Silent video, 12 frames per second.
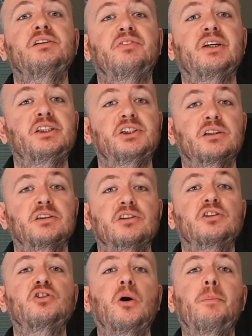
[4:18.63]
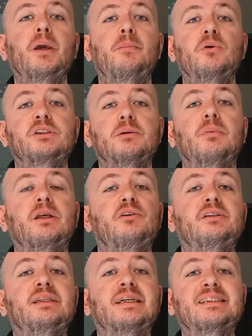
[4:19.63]
feature to stop people simply
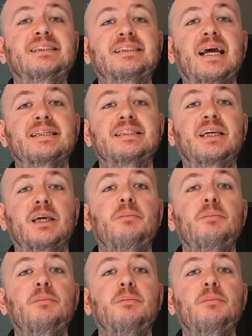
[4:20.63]
using a static